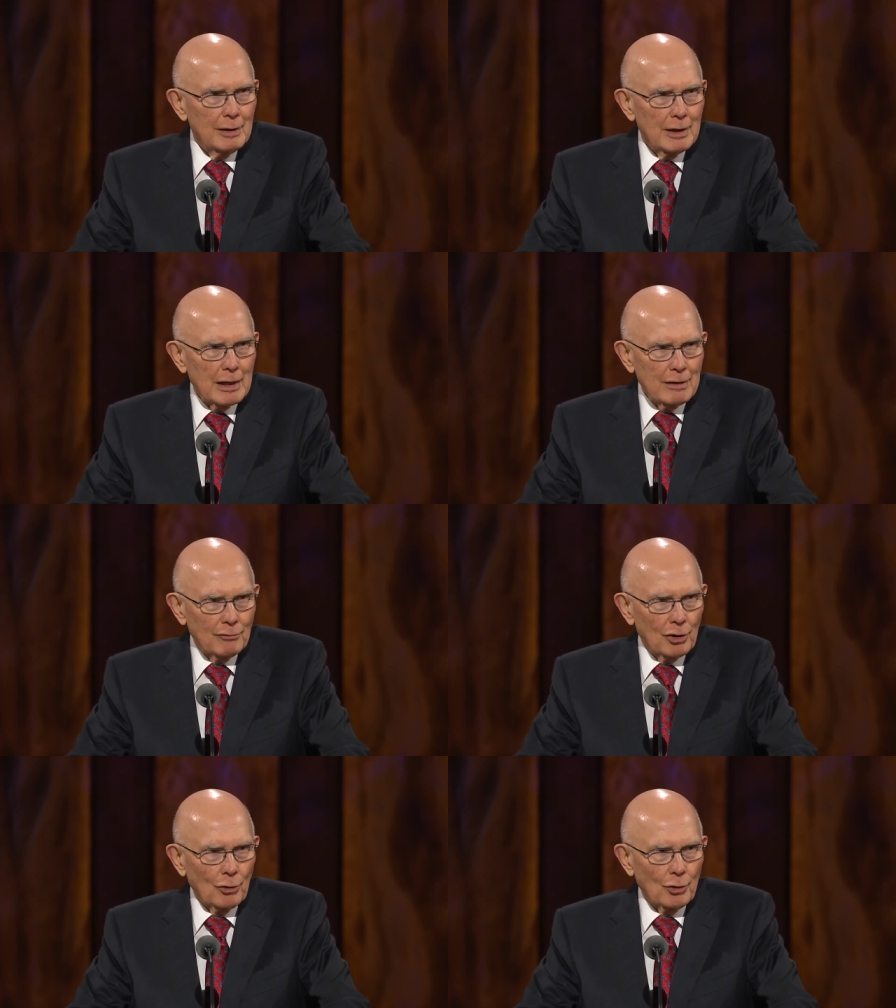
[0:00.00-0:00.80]

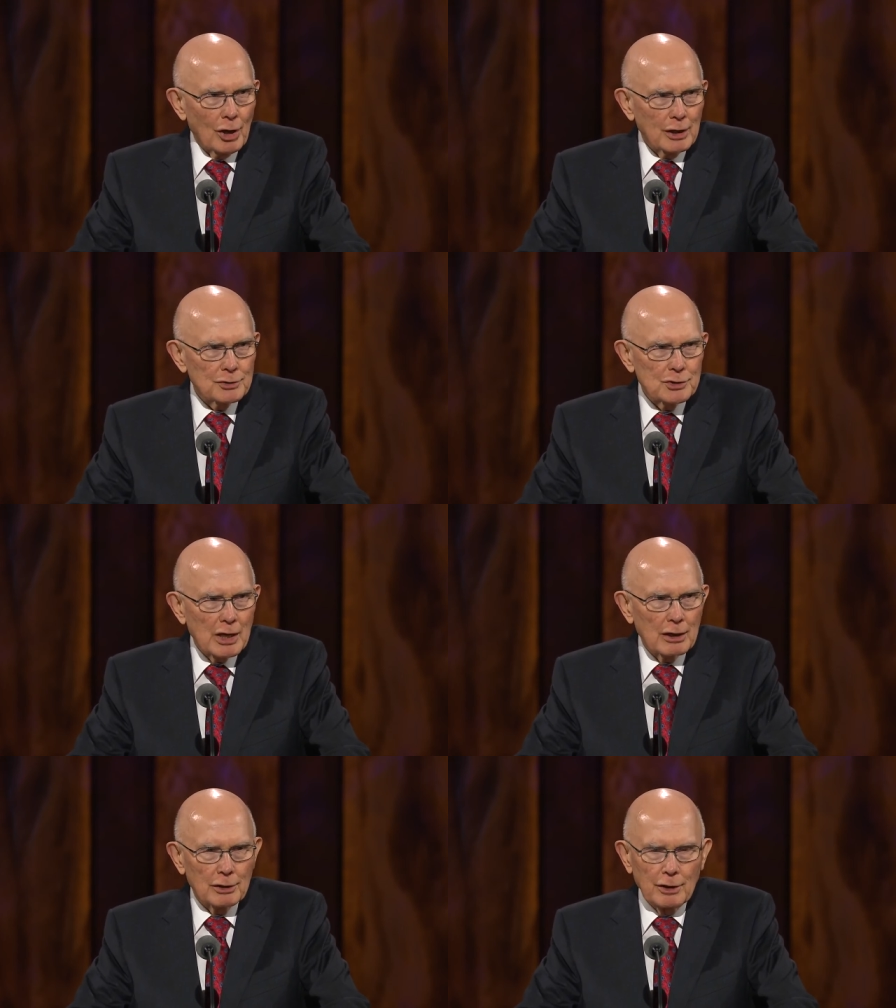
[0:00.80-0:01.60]
Even though not
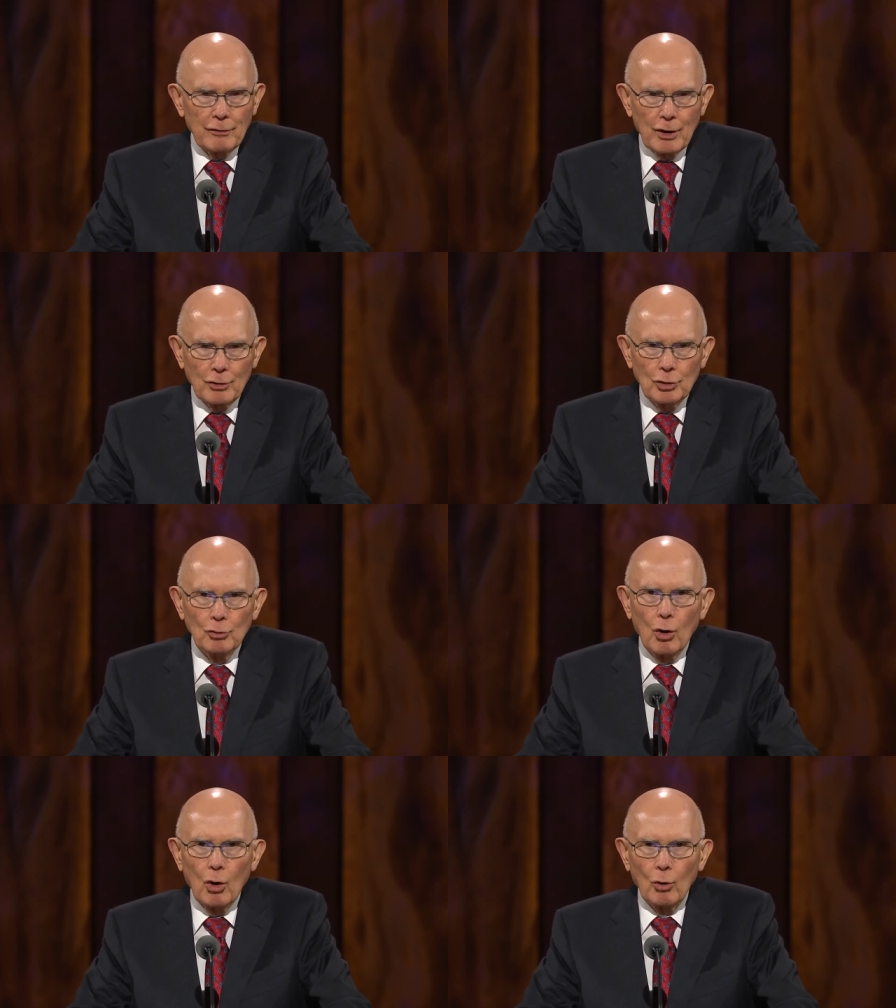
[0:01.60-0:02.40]
settled in their
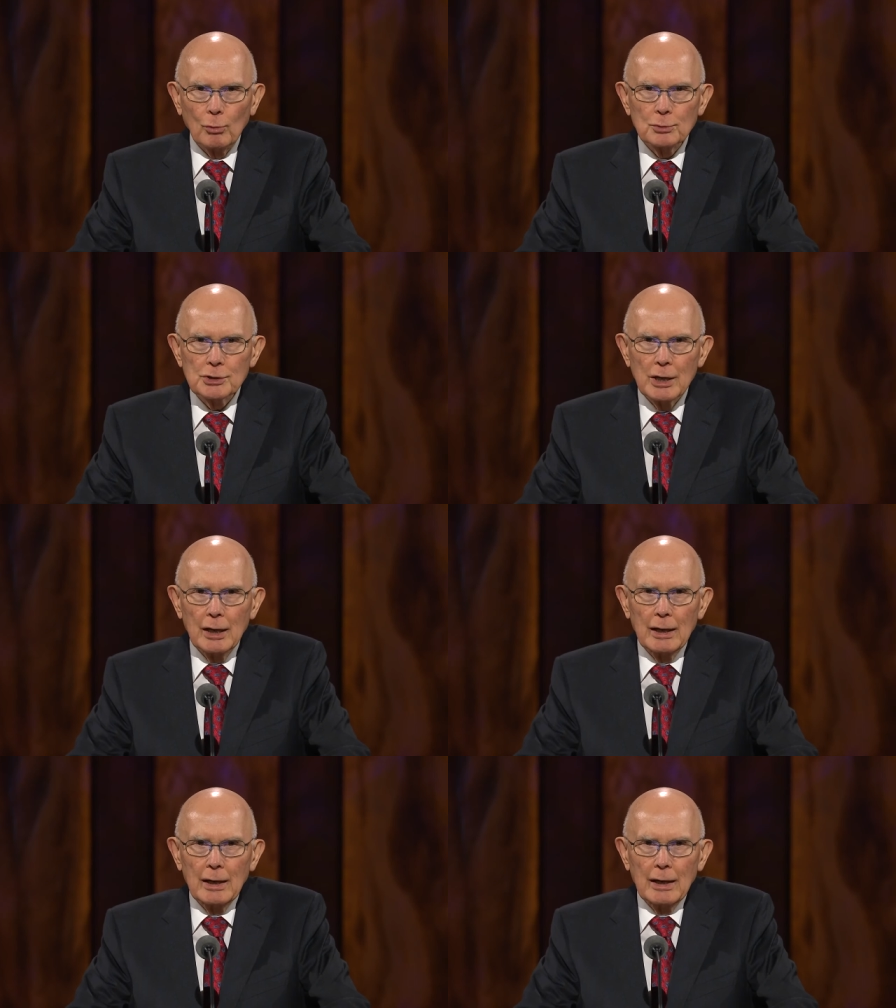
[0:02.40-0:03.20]
new homes,
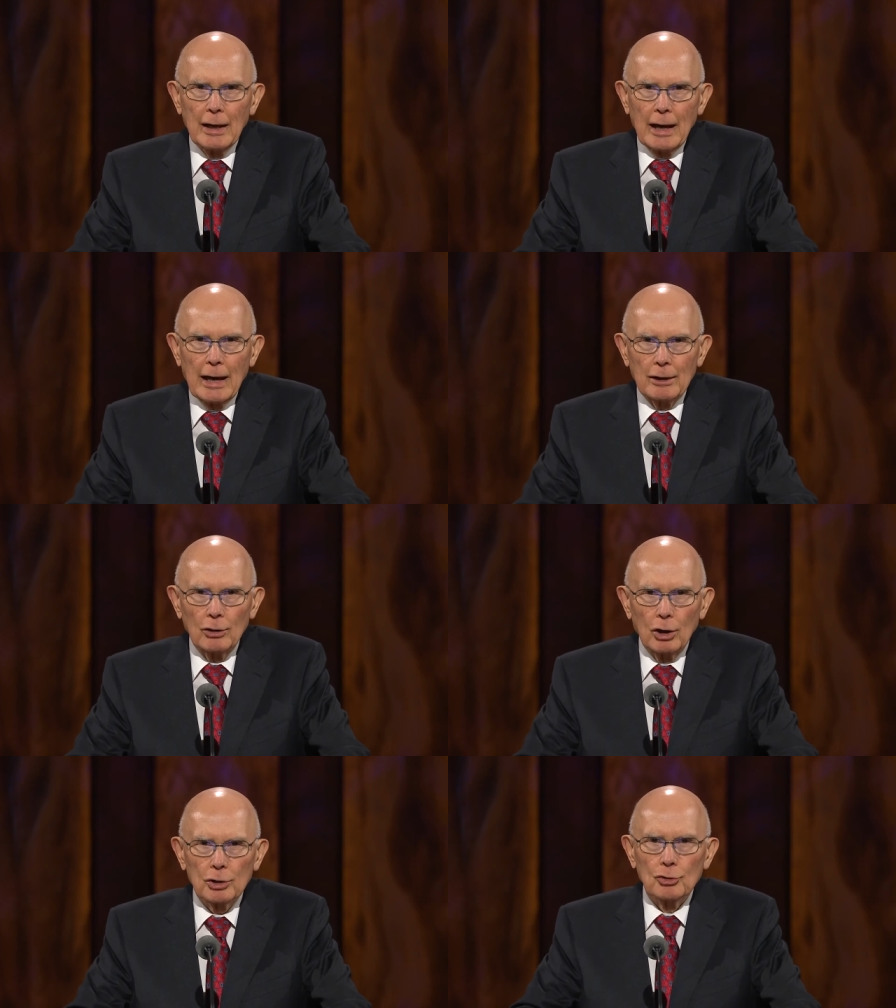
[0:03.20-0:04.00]
at
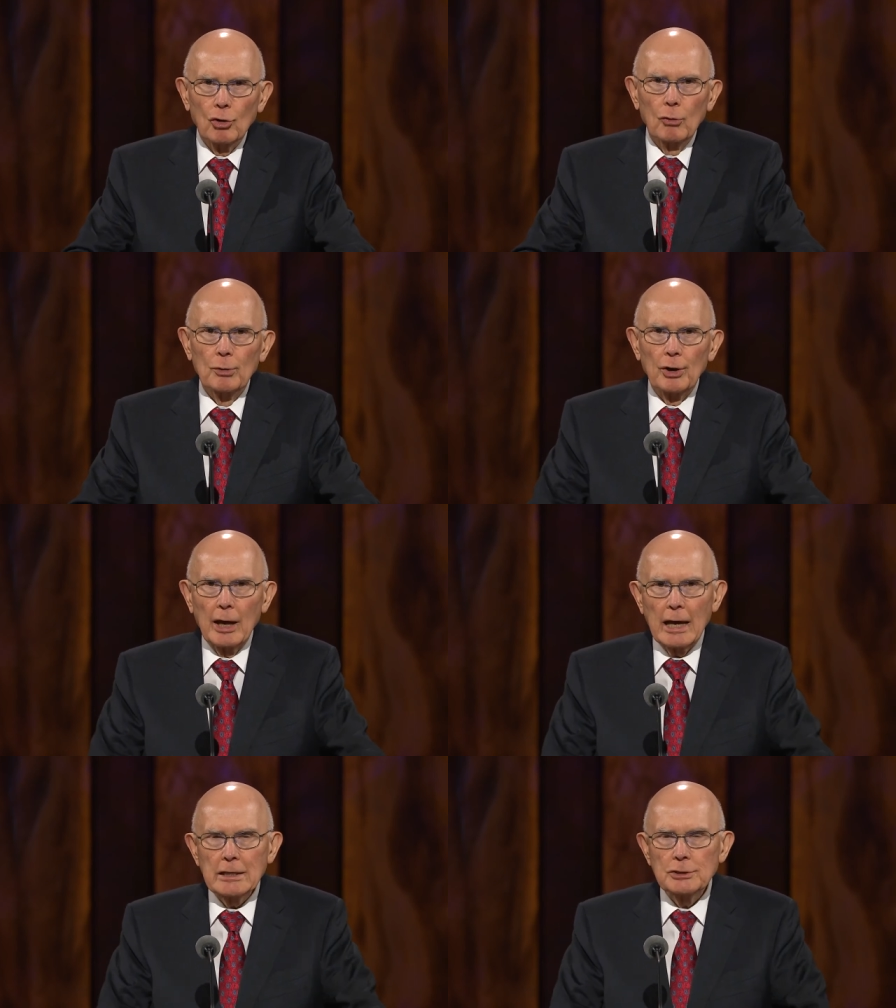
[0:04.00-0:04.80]
October
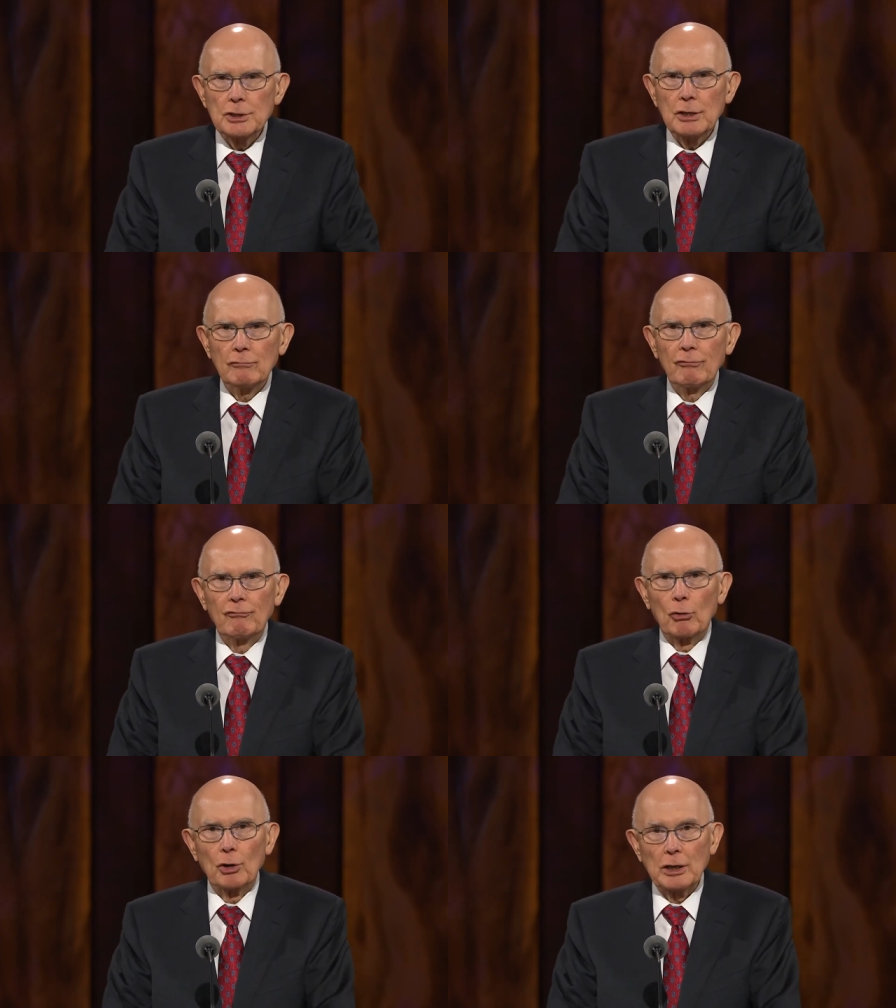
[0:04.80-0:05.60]

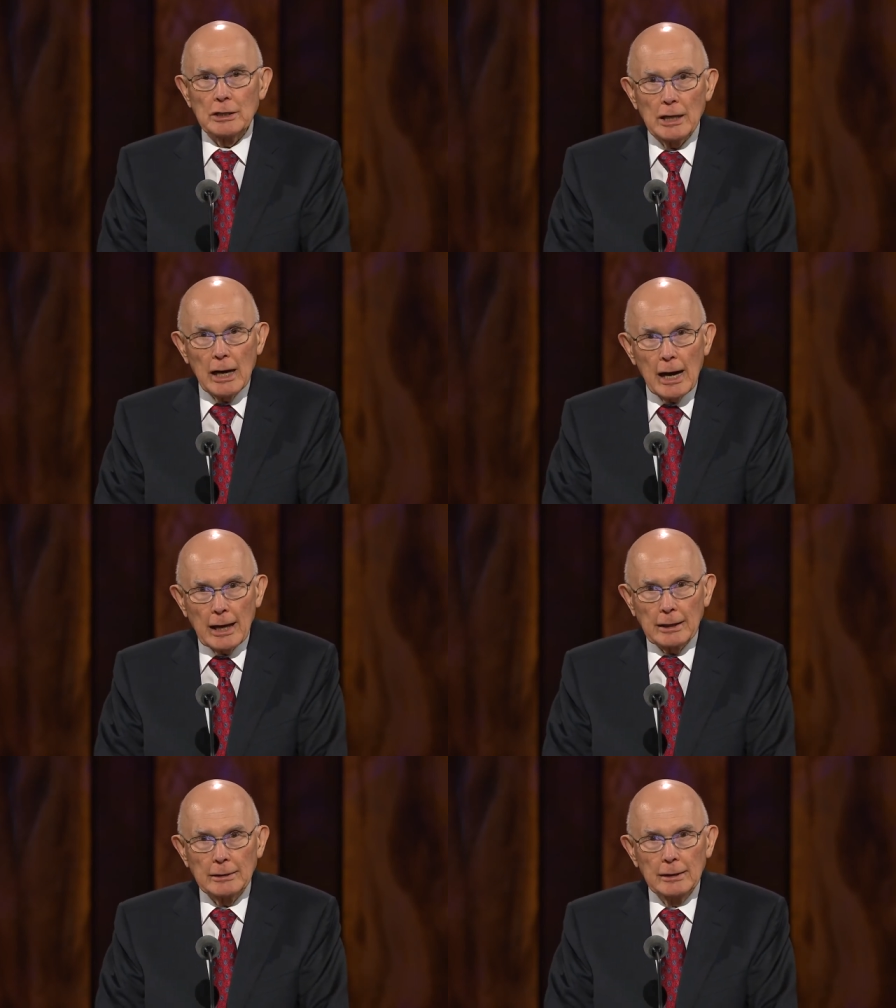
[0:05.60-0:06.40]

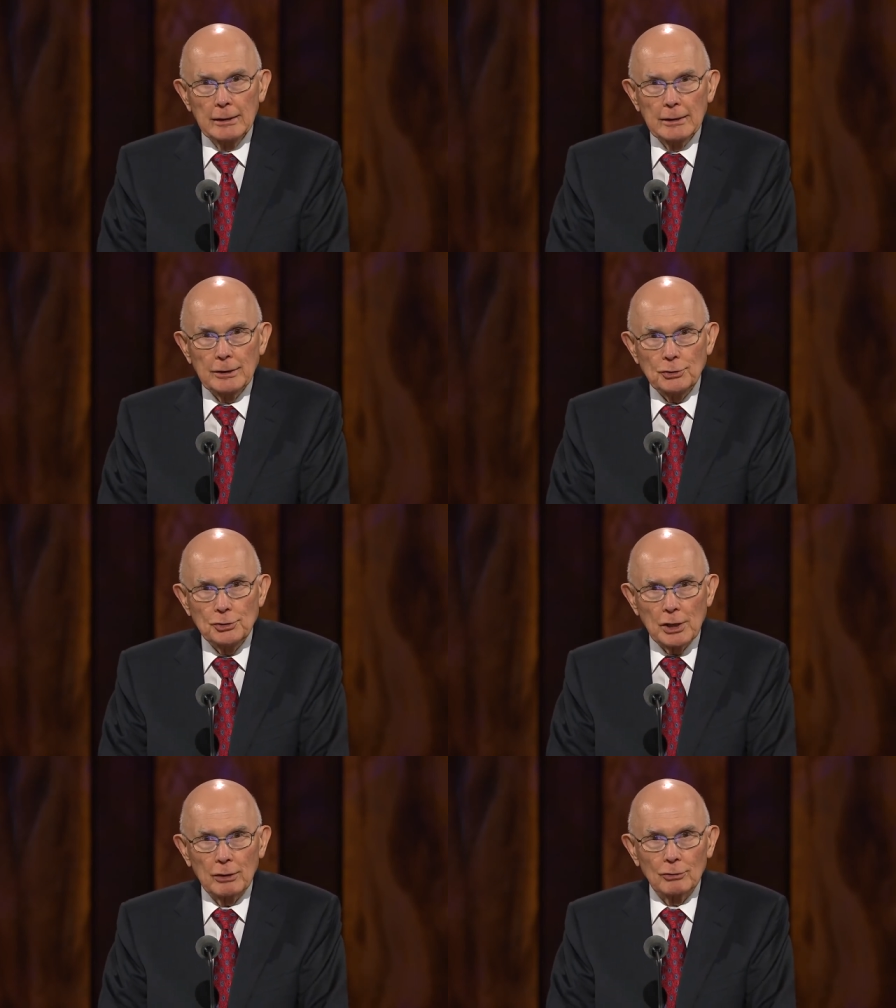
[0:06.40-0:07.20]
1849
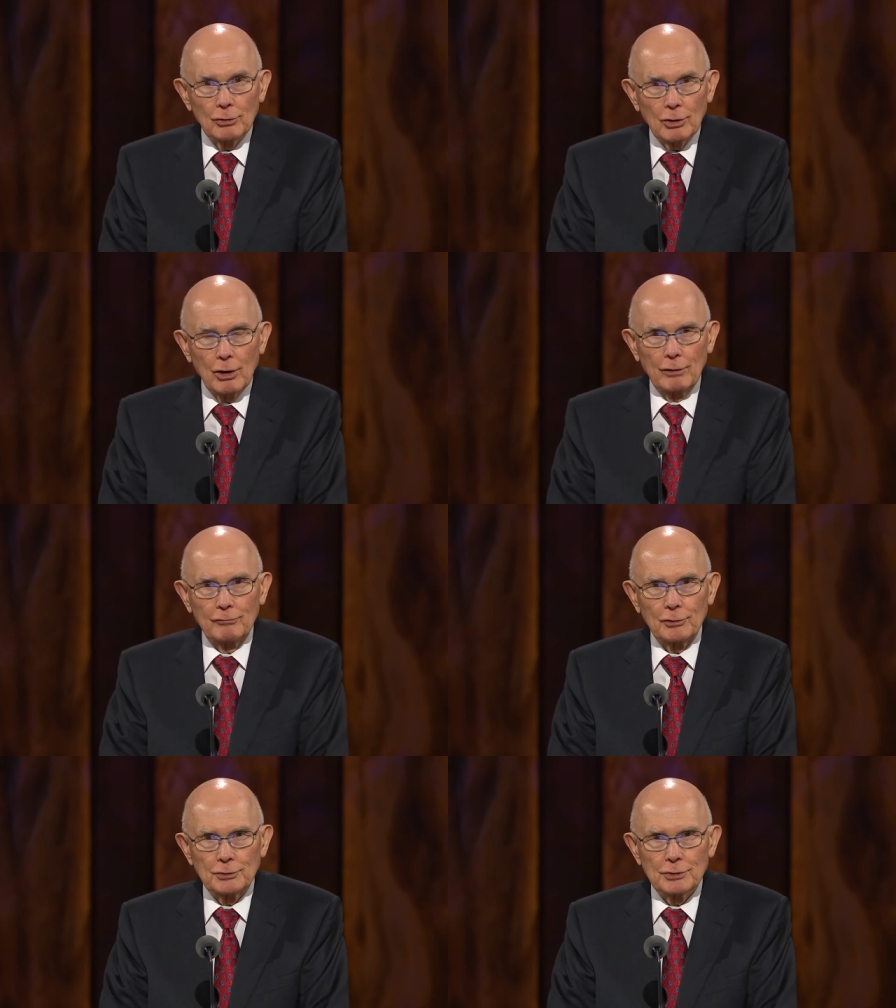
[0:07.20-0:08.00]
General
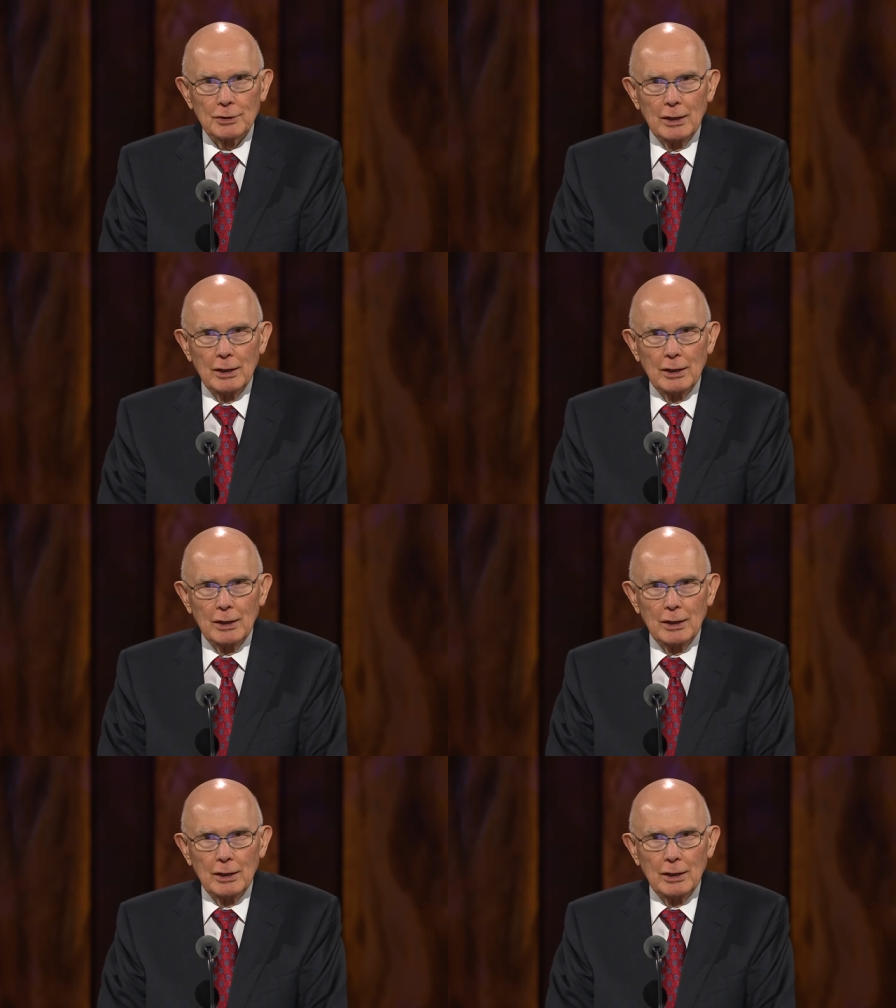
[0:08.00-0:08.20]
Conference,